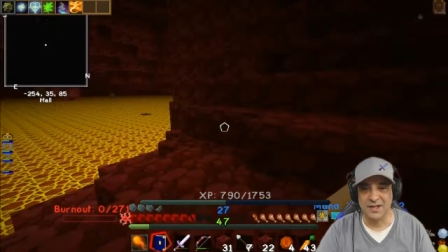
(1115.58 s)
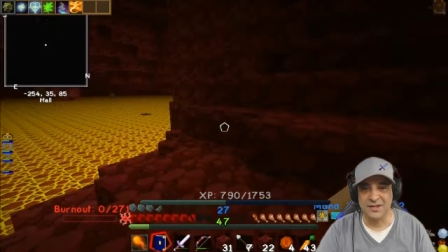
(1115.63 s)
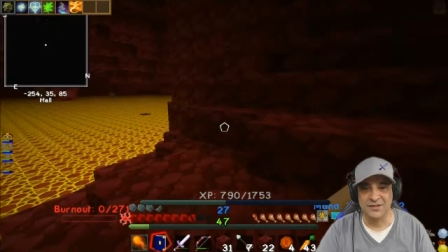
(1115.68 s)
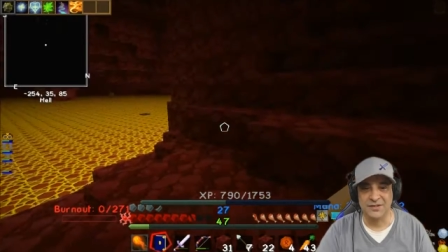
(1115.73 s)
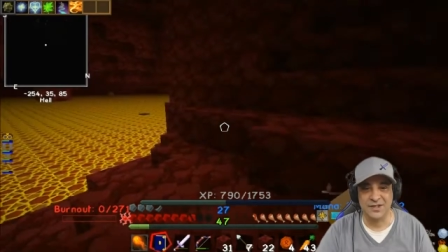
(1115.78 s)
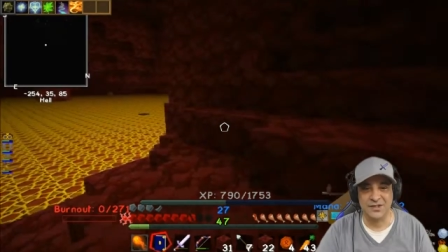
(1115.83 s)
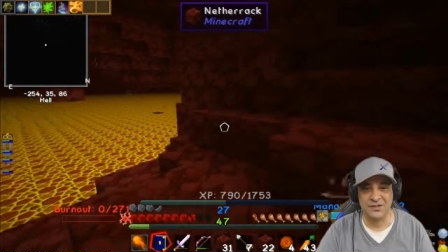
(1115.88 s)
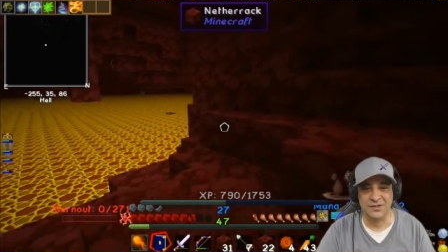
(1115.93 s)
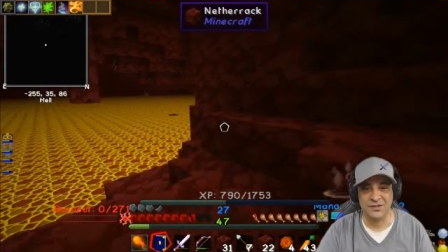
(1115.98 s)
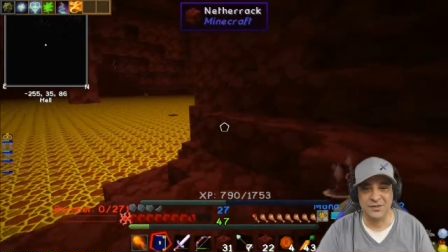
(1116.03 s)

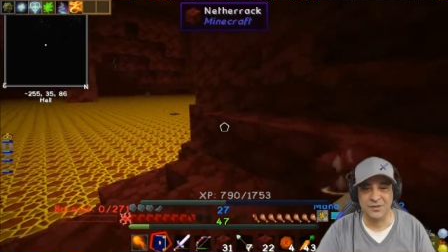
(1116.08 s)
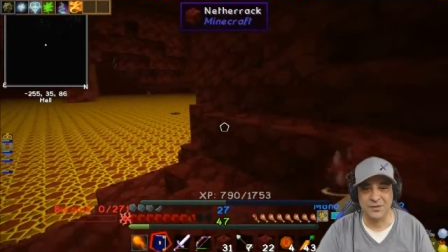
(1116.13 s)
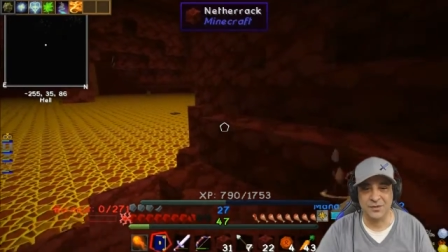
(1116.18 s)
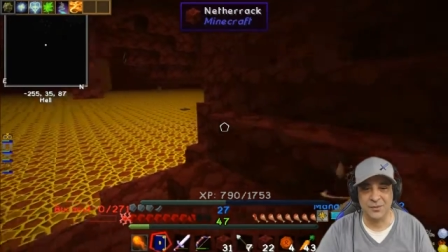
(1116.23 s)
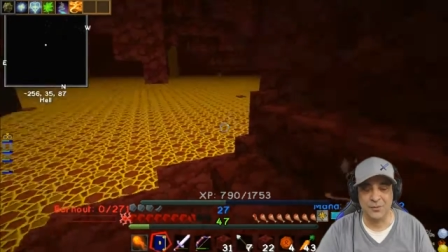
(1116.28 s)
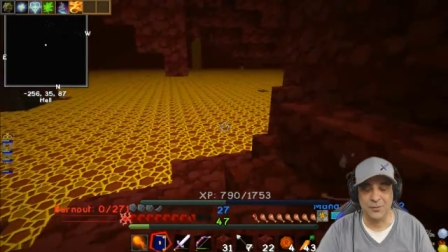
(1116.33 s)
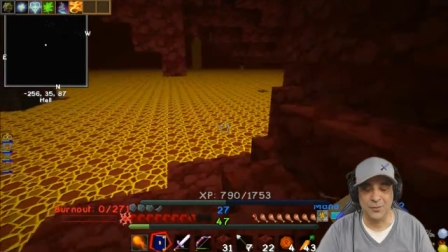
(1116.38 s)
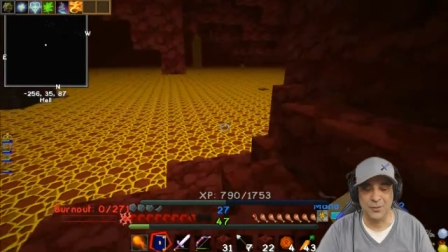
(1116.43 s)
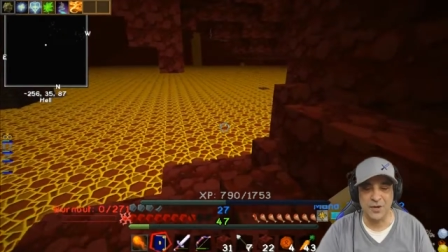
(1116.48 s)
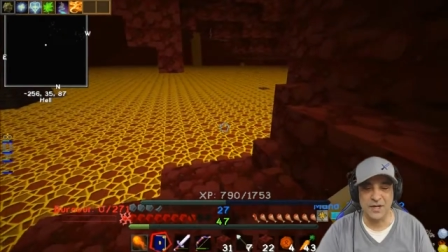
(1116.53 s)
since
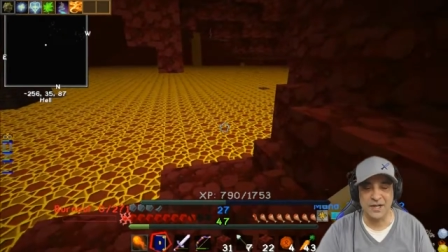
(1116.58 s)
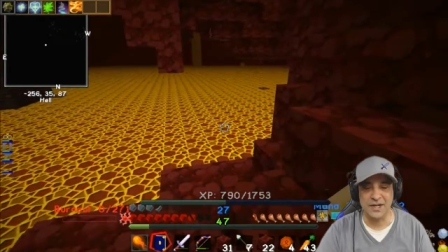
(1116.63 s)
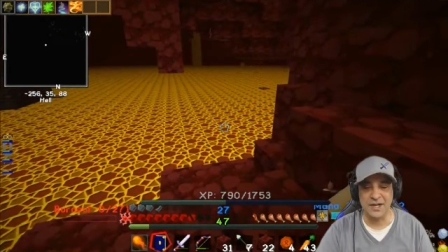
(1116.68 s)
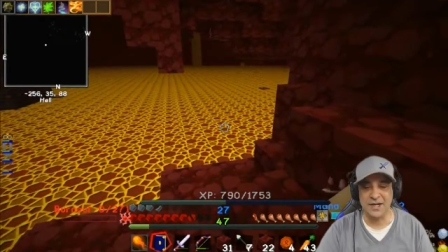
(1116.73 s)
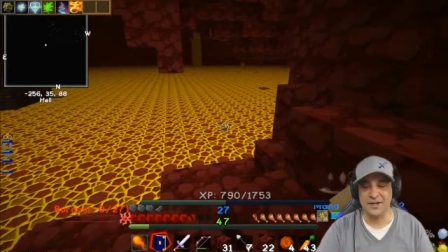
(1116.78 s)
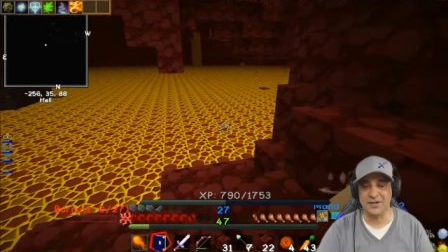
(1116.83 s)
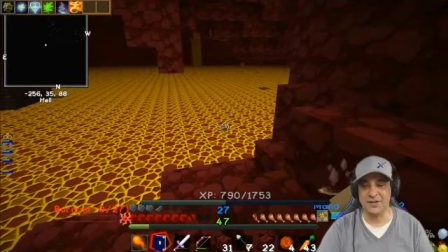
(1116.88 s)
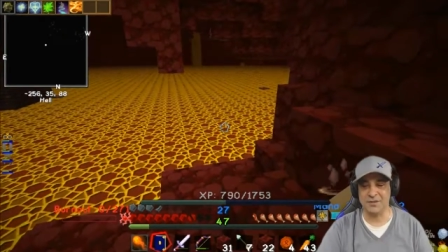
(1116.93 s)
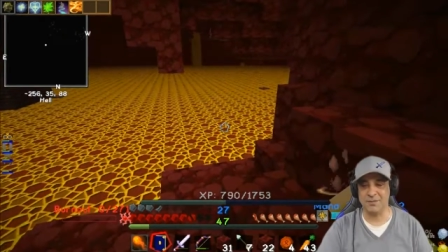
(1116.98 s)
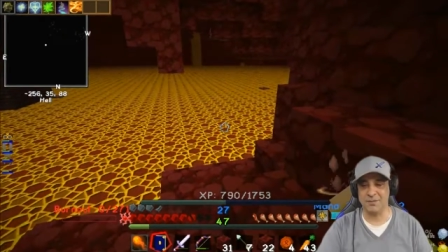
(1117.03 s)
we
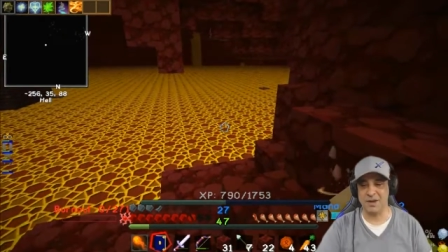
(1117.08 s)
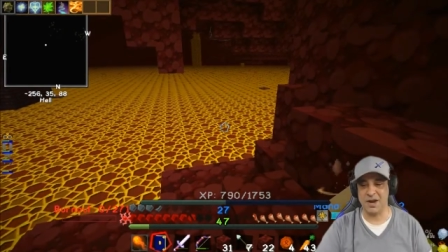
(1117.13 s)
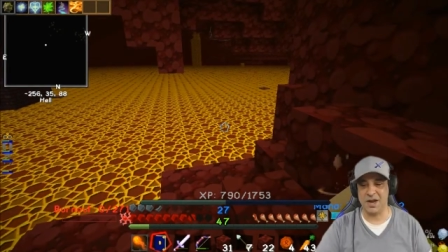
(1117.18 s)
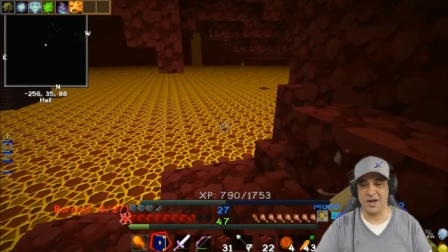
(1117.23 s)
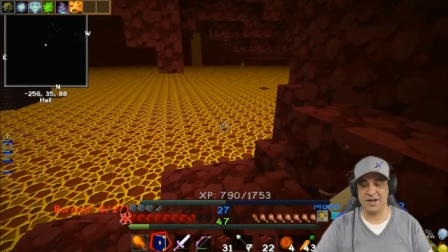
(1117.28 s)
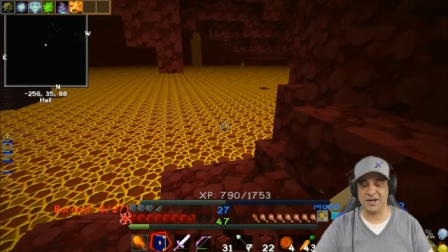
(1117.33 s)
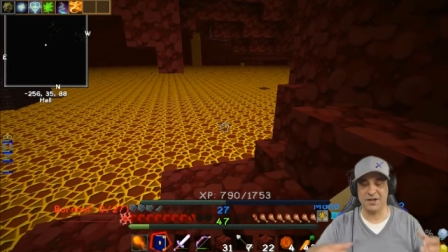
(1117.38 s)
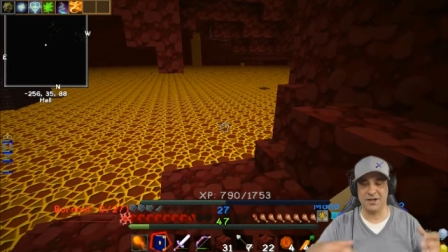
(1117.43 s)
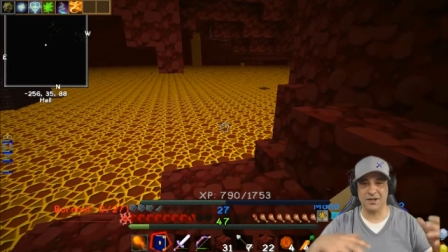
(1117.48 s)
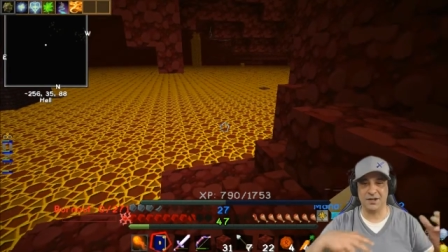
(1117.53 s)
need to
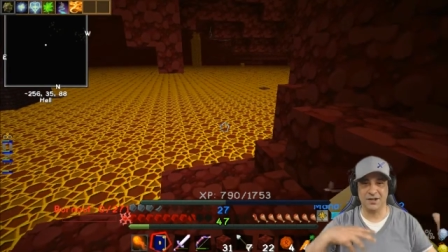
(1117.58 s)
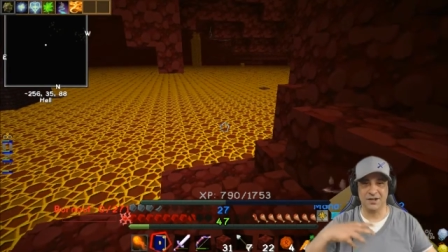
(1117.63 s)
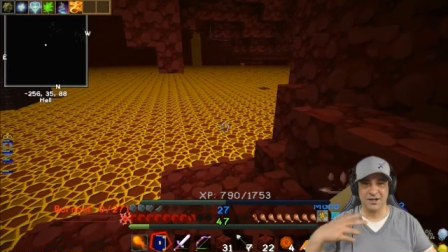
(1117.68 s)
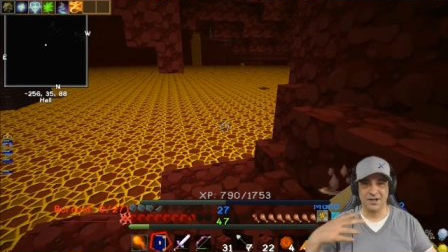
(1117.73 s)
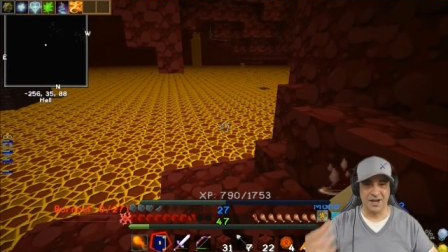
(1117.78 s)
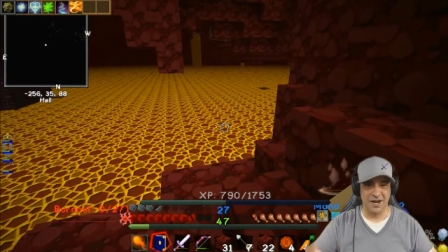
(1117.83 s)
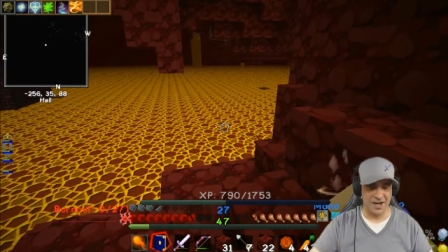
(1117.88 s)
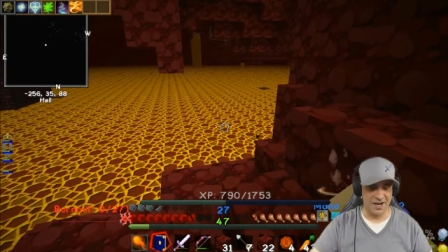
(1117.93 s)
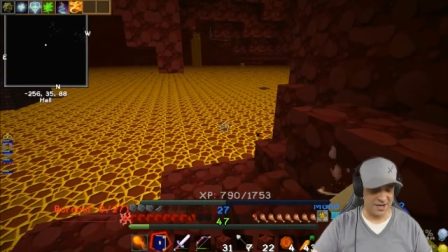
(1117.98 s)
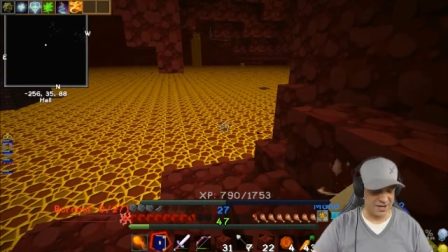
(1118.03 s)
make
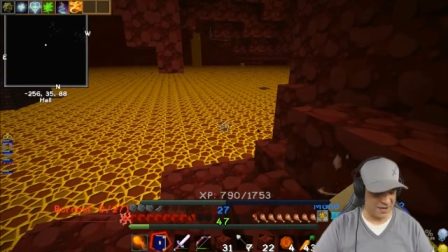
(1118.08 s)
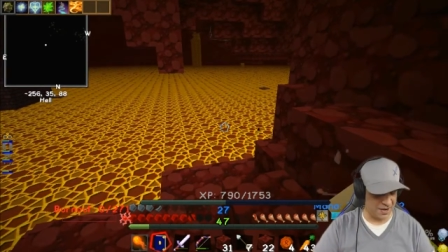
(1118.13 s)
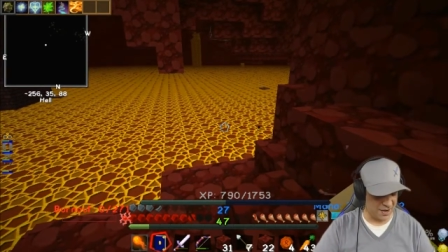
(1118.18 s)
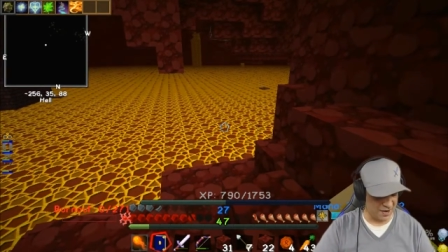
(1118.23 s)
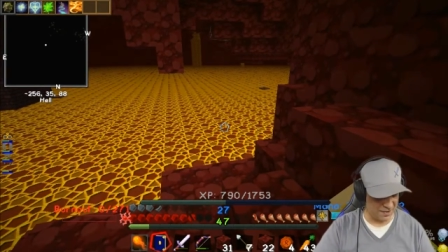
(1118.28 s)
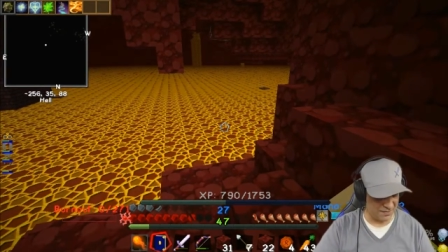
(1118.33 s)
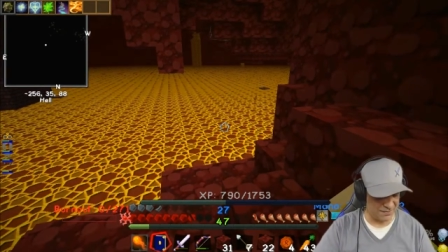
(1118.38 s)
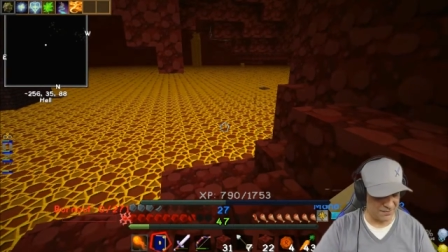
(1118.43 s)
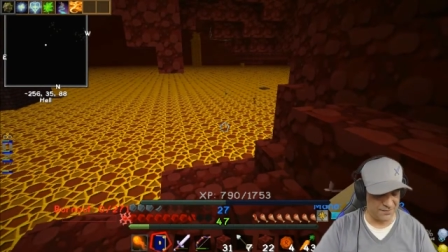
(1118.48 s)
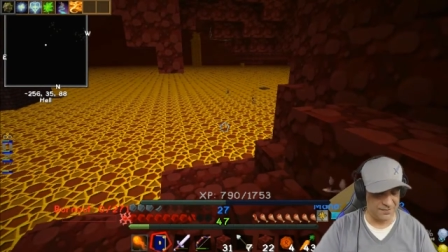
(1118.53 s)

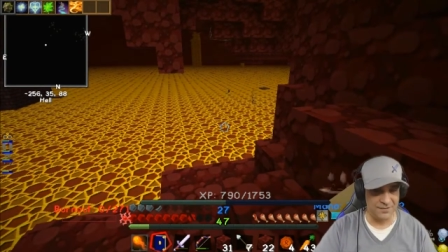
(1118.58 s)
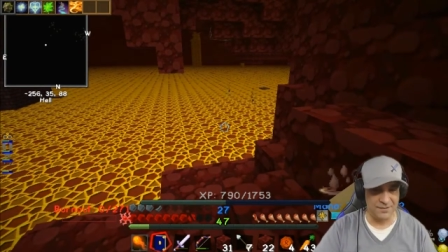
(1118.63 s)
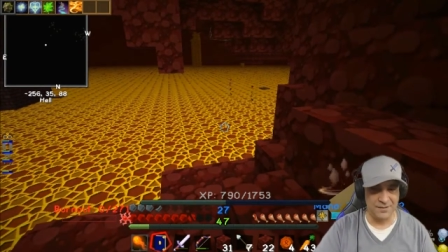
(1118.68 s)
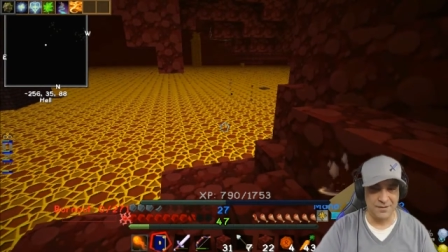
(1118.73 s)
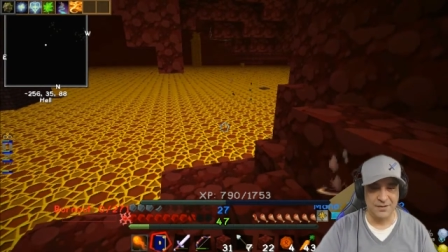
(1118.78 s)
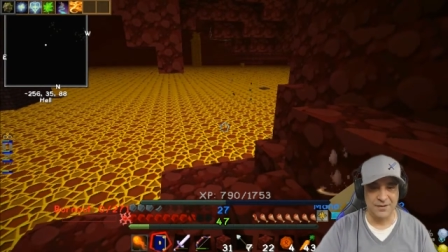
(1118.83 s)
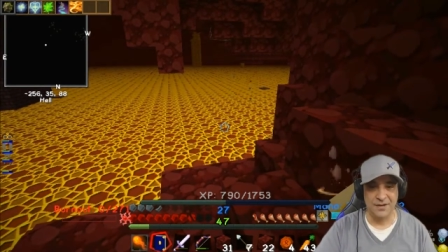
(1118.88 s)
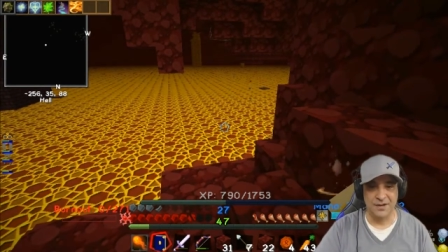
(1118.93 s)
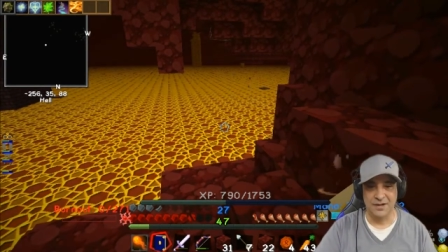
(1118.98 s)
enough,